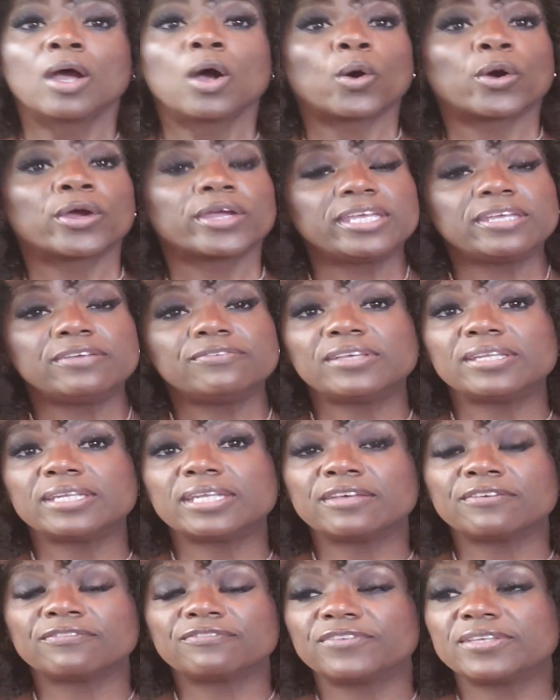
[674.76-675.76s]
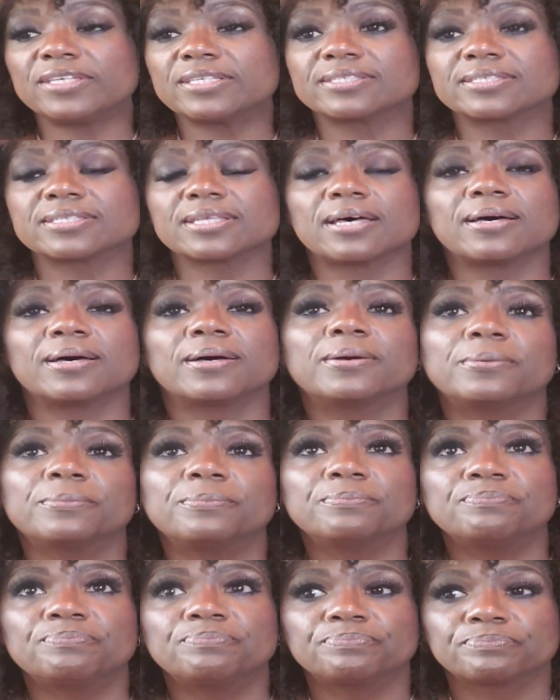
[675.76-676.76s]
or even if it's
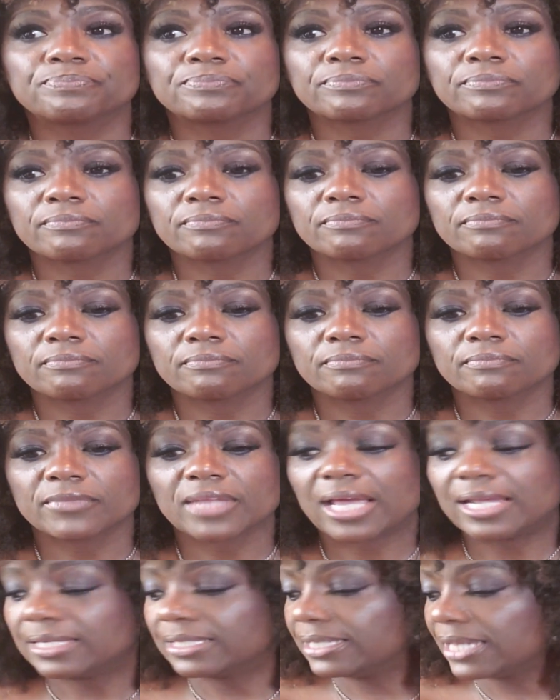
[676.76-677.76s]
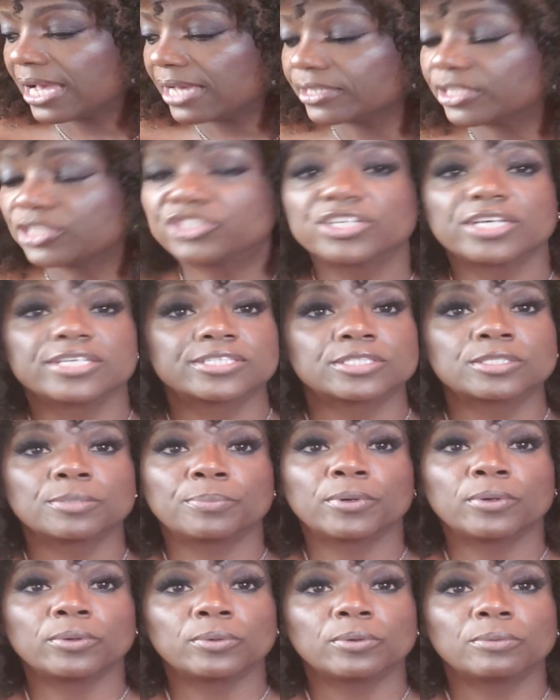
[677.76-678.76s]
not
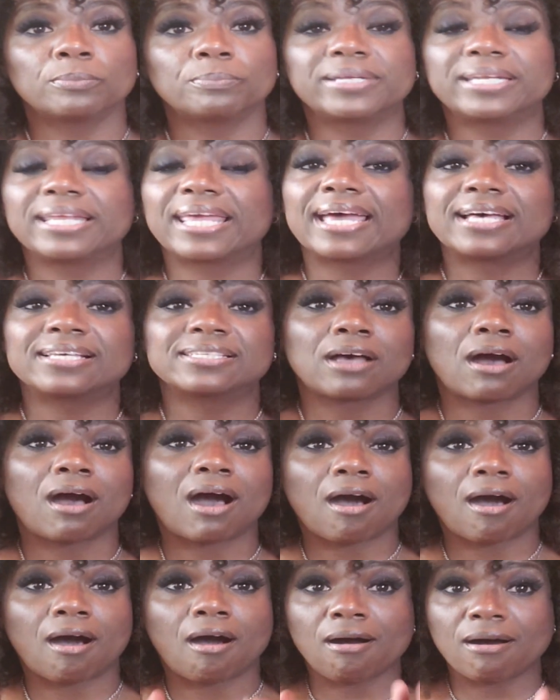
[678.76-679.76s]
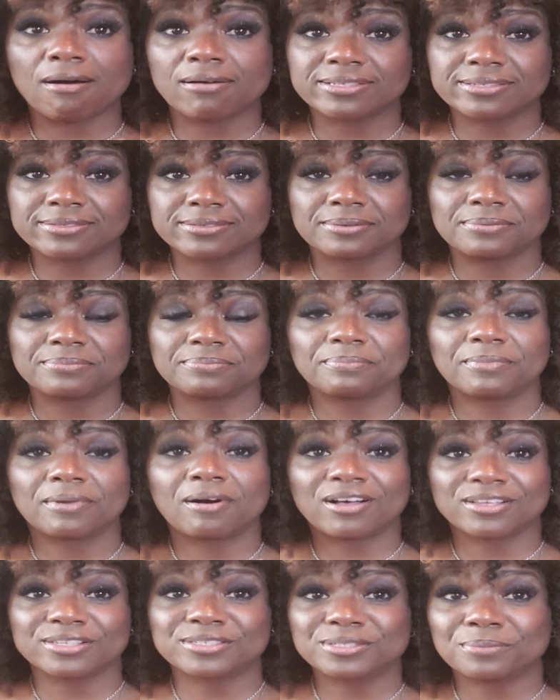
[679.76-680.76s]
adjustable, but it has an
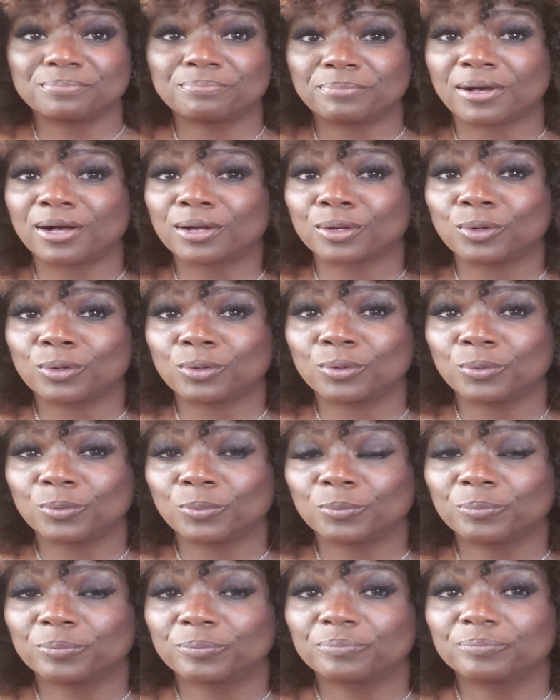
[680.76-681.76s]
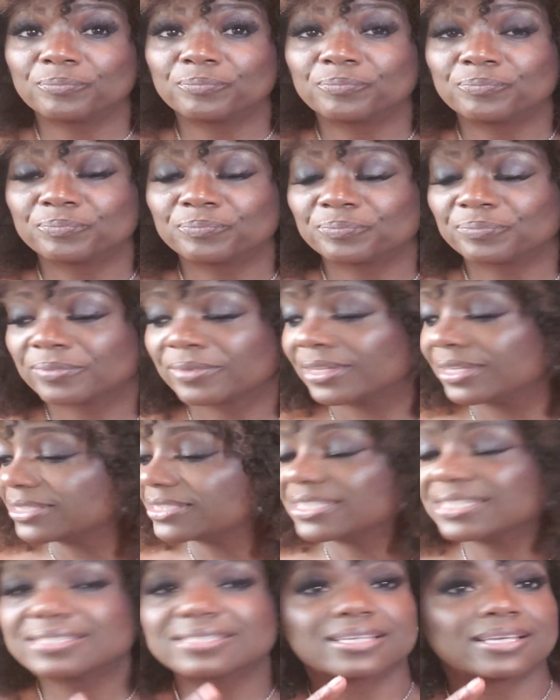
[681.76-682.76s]
awesome buckle,
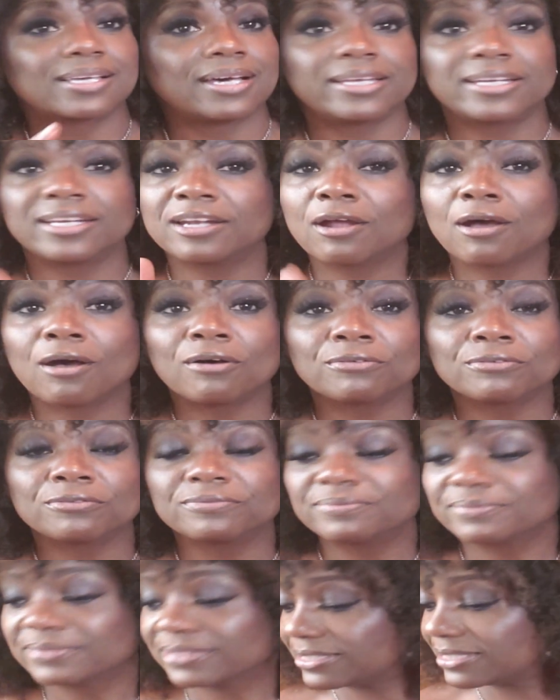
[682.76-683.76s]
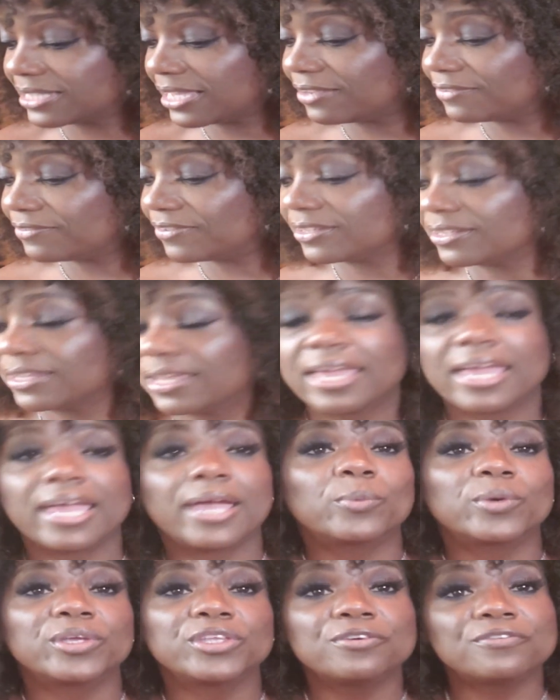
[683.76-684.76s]
just cut it off, save it,
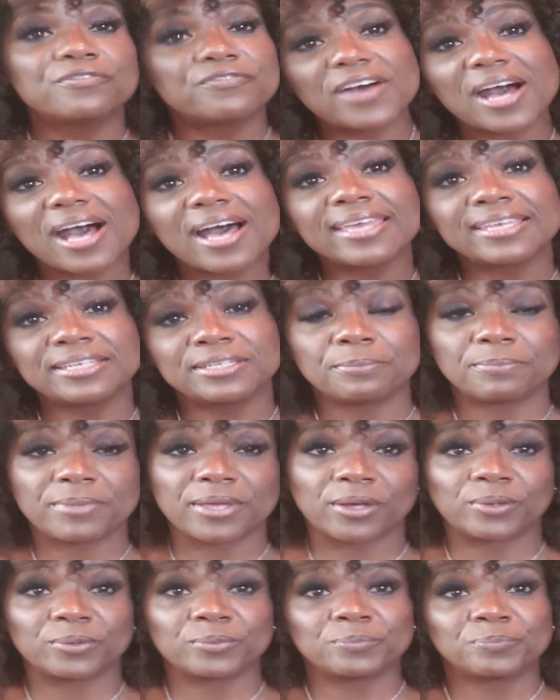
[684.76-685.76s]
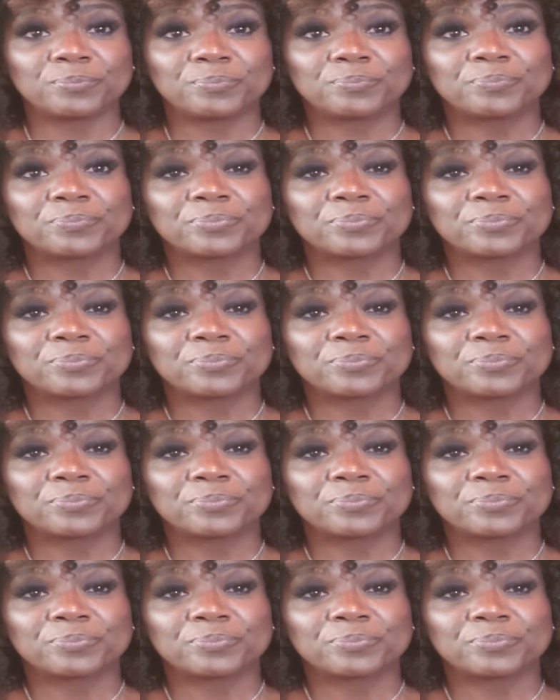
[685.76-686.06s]
and when you find the belt